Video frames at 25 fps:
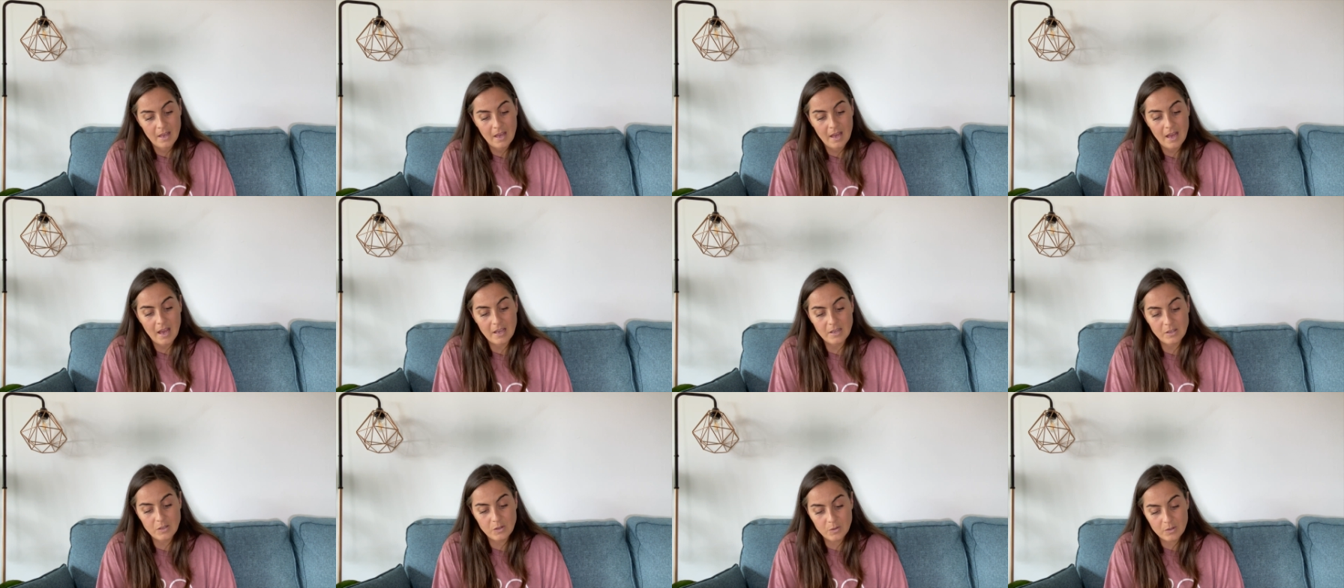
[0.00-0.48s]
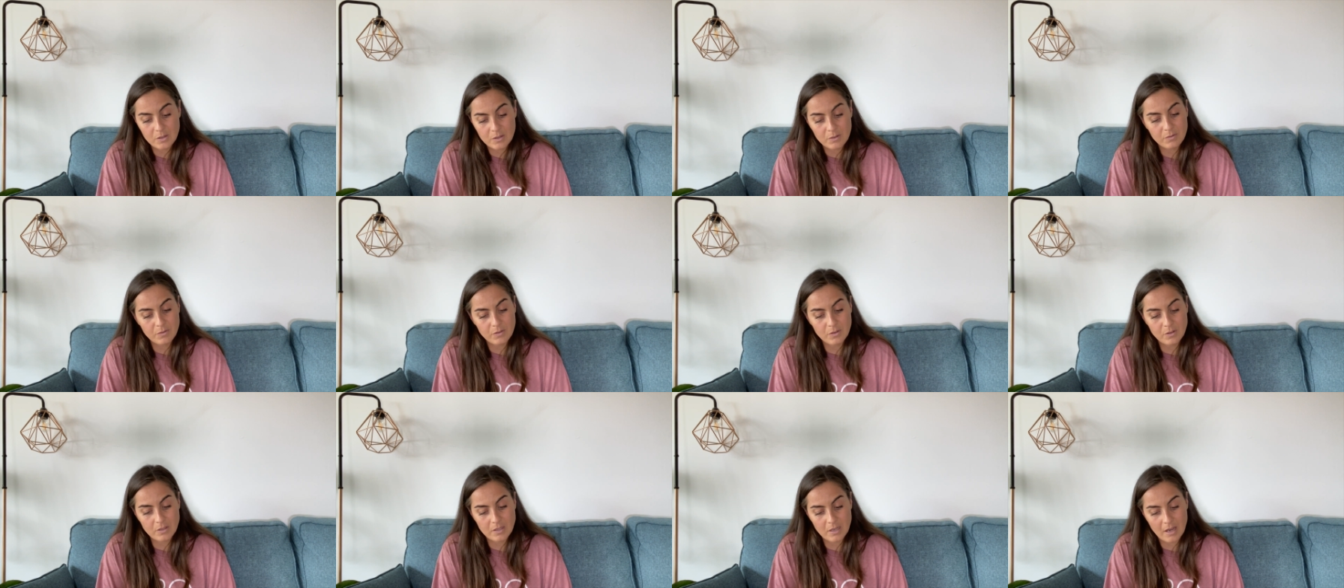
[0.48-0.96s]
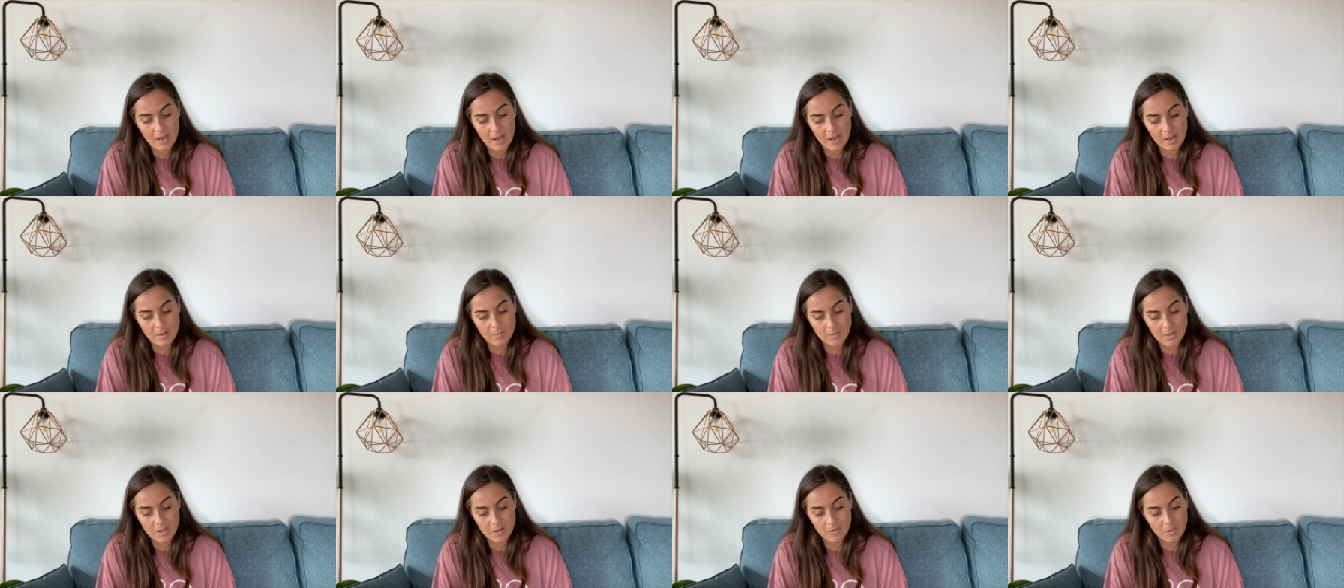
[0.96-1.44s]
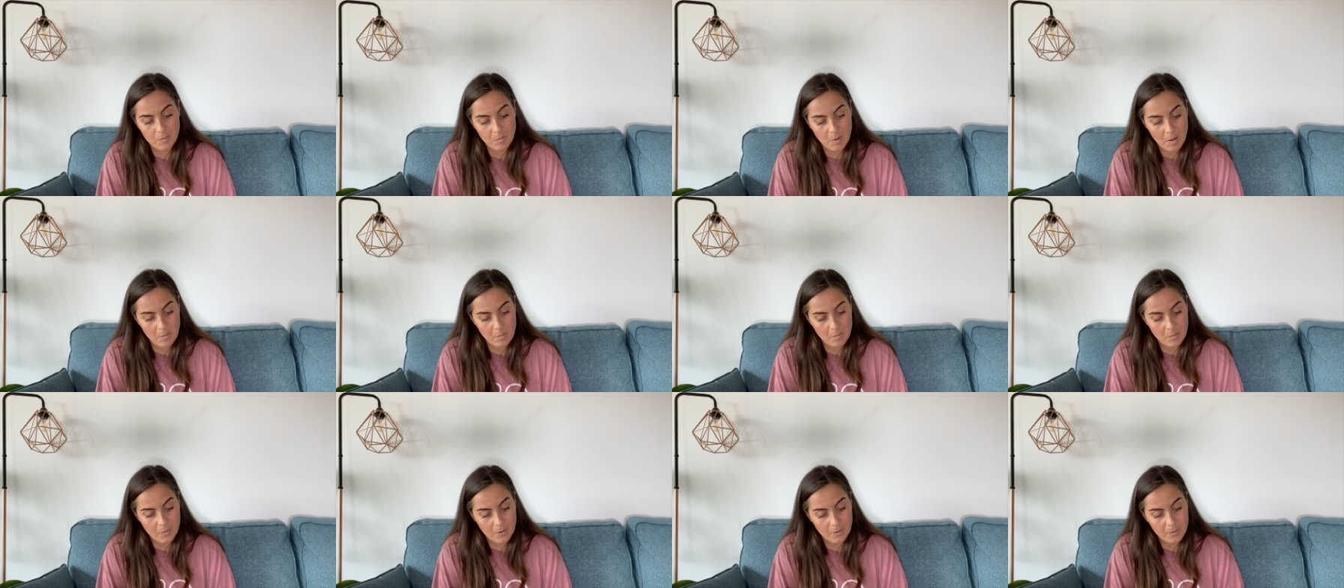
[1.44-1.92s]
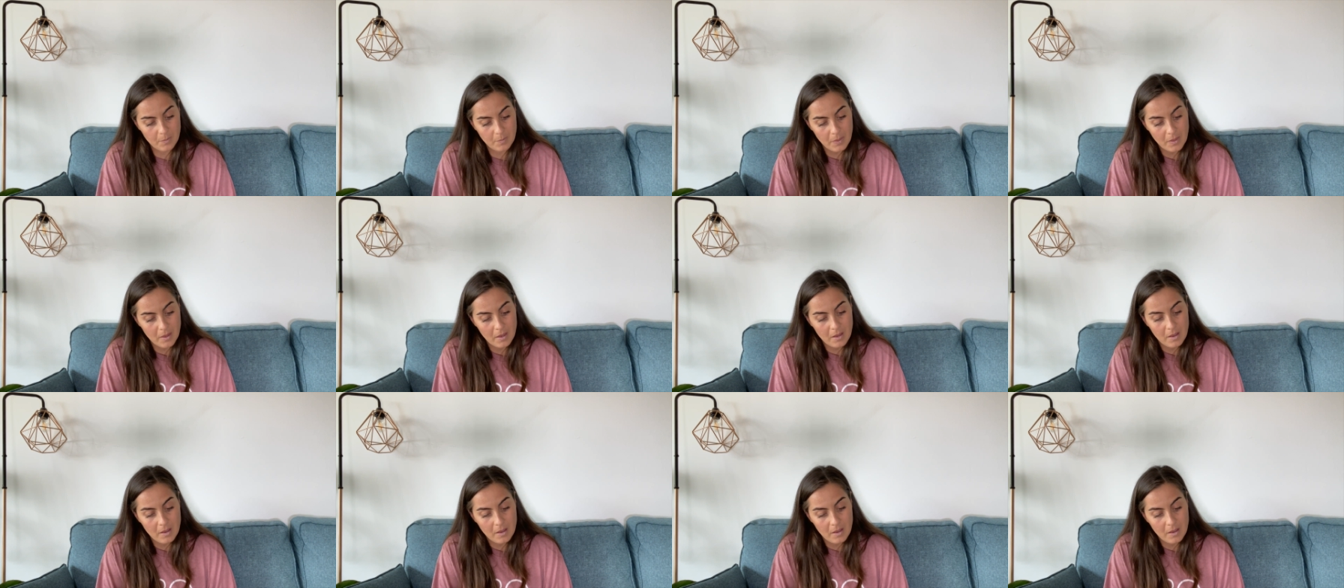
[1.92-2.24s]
I do it a few times, I remember.